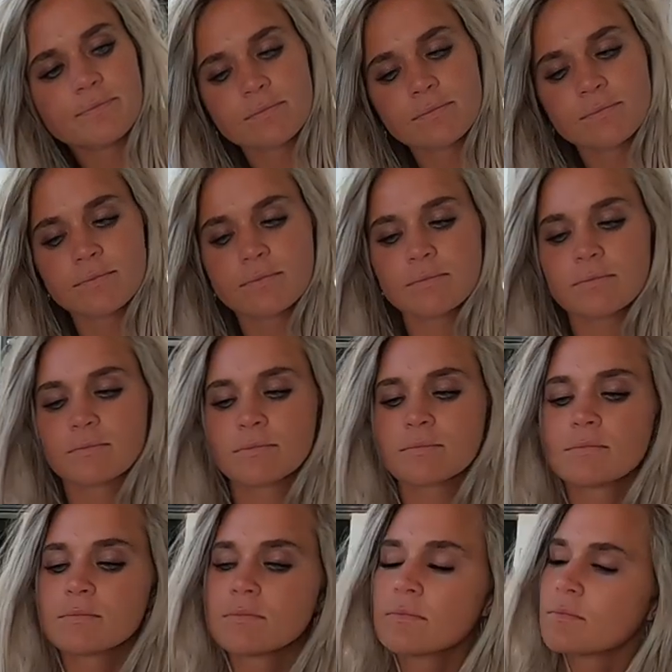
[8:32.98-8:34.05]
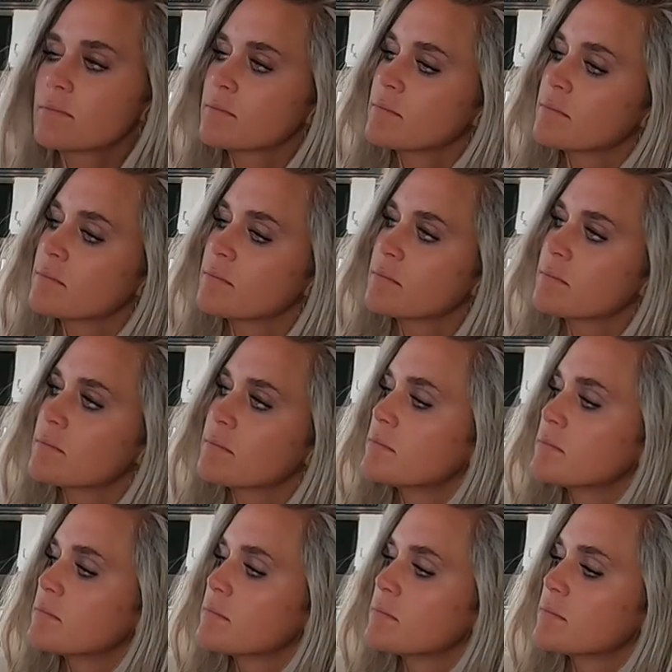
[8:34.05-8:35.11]

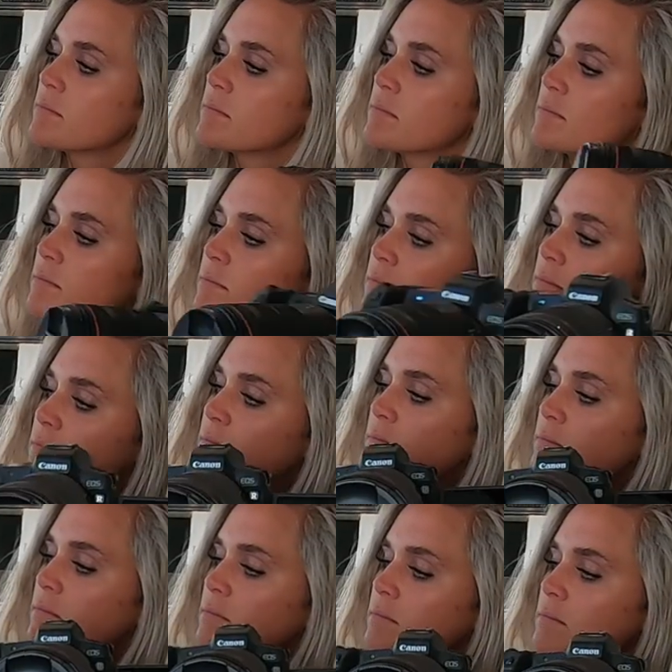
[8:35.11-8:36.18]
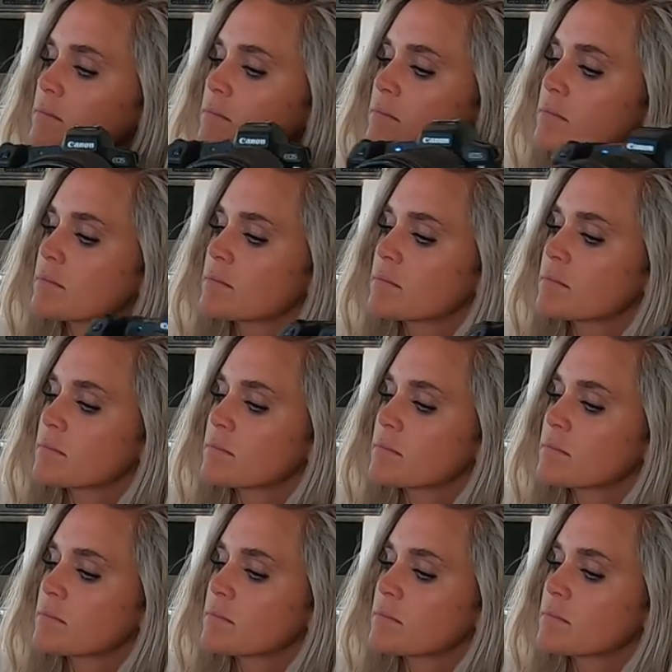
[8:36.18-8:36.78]
No words are spoken by the person on screen.